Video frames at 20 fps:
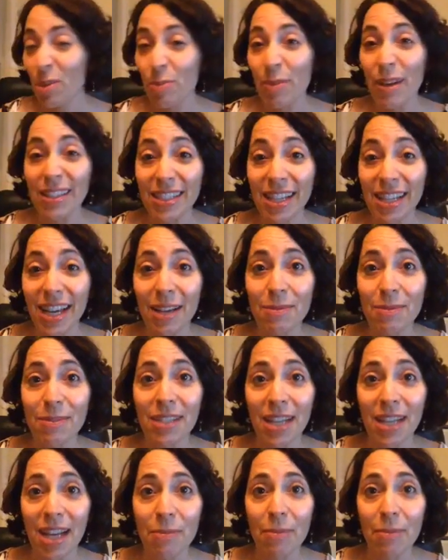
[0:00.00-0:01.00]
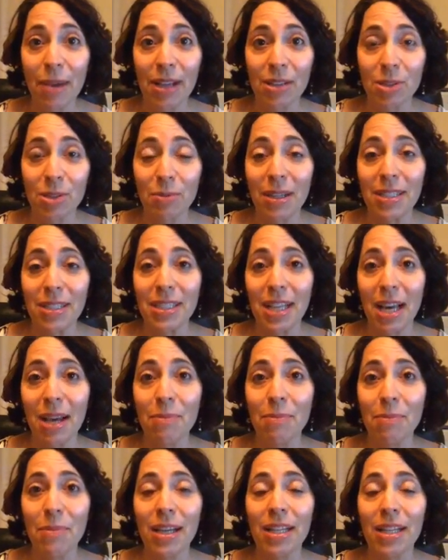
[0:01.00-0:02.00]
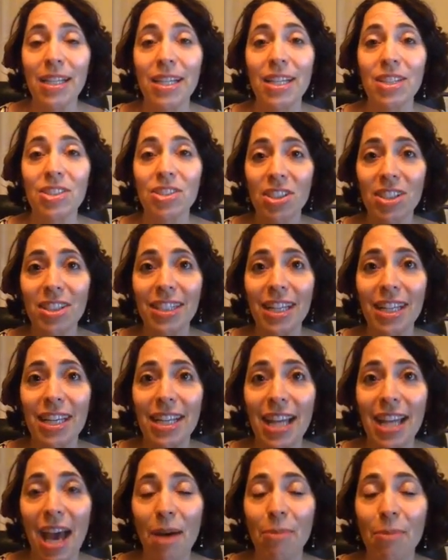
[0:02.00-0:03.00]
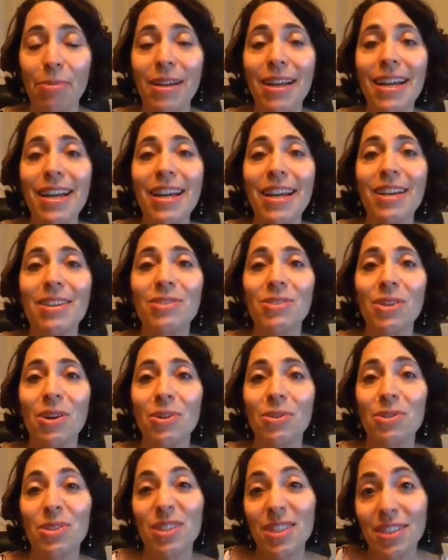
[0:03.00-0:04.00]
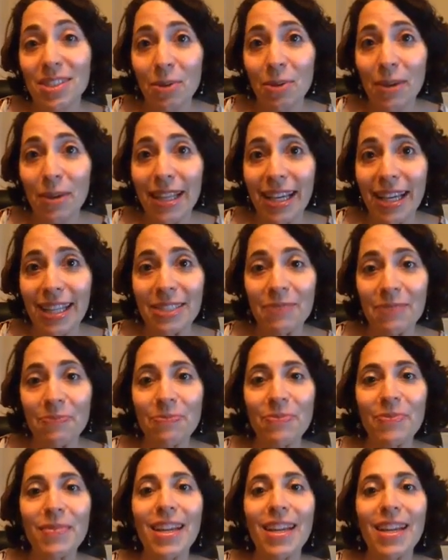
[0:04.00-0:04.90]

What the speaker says: her bedtime, kind of past her bedtime, but she took a late nap, so she's still with us.